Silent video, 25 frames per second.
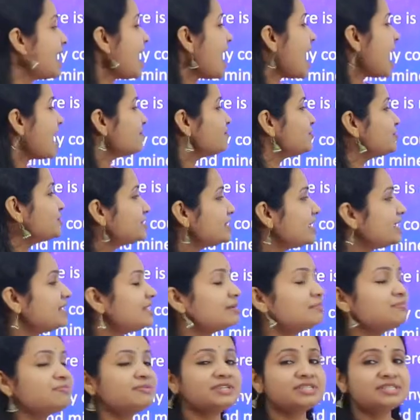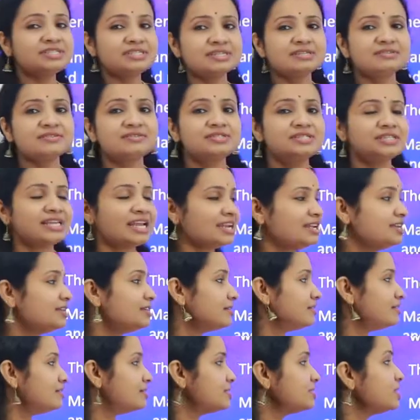have set up research
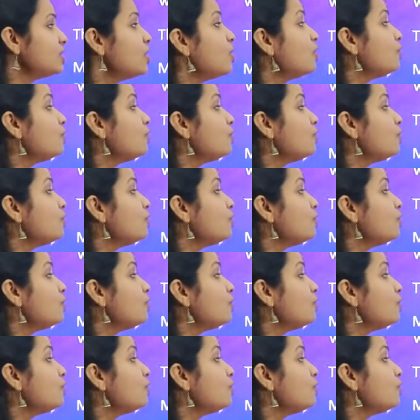centers